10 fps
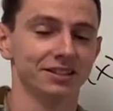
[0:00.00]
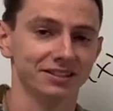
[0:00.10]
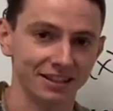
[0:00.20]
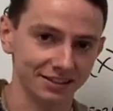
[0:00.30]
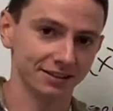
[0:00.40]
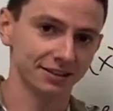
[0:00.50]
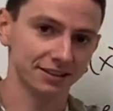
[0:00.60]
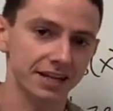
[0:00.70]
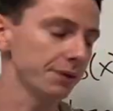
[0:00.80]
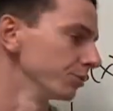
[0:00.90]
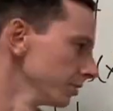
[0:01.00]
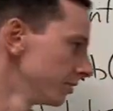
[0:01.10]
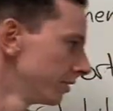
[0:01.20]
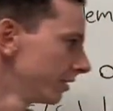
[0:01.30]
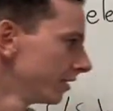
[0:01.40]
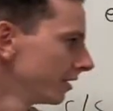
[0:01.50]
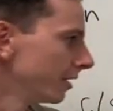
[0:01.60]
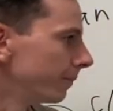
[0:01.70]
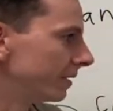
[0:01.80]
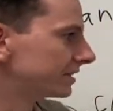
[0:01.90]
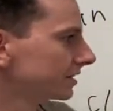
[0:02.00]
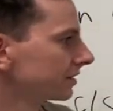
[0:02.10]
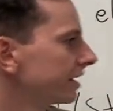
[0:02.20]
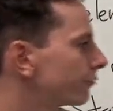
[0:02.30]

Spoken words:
in a sense, stable. Basically,